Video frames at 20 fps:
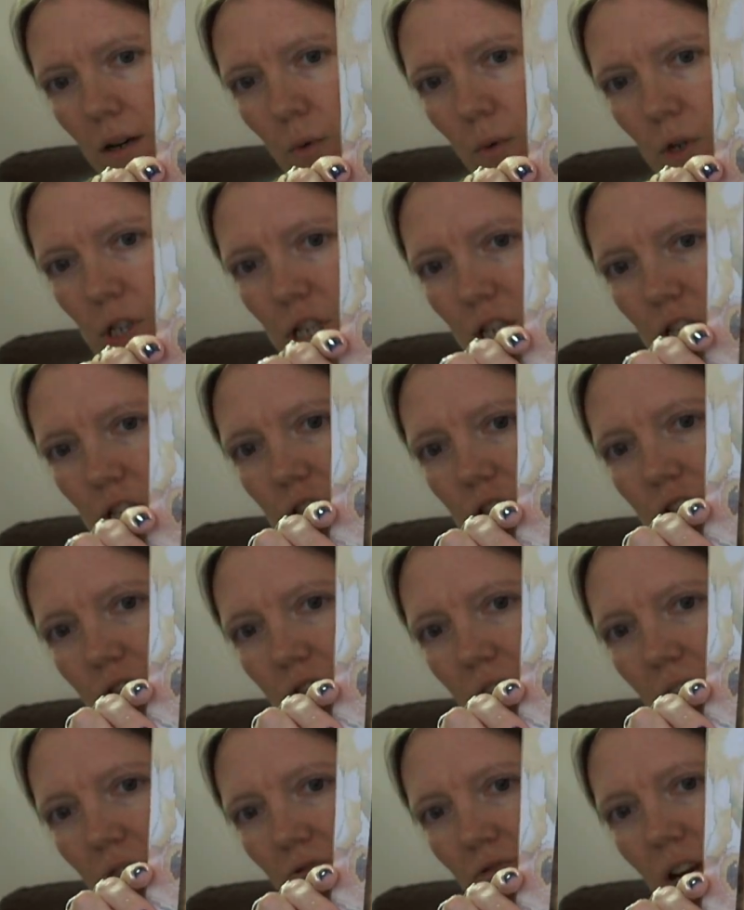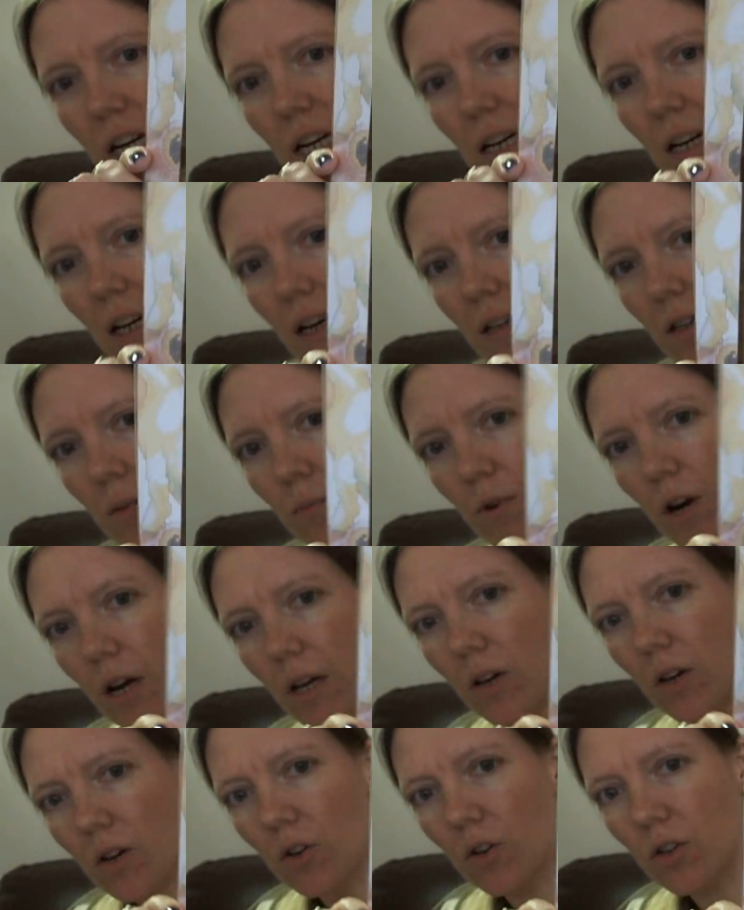which I really like the
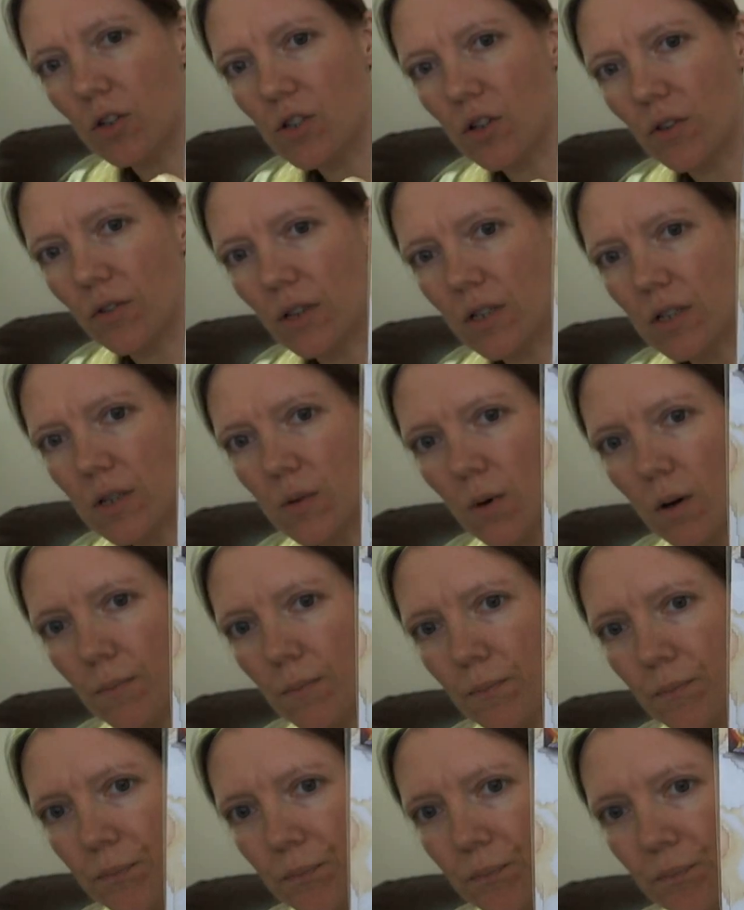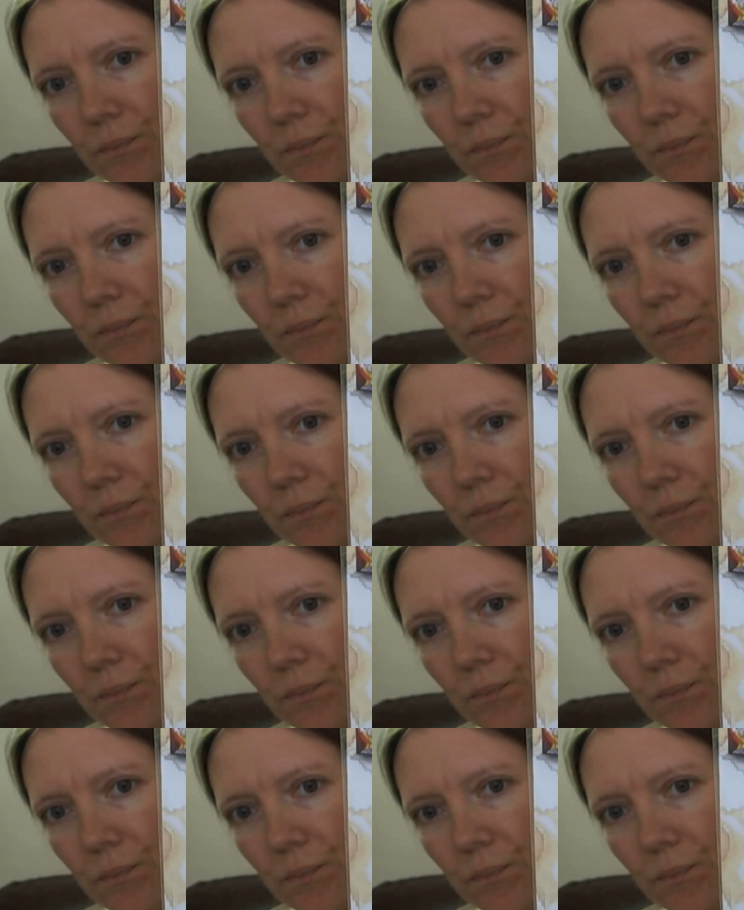bright colours on this one.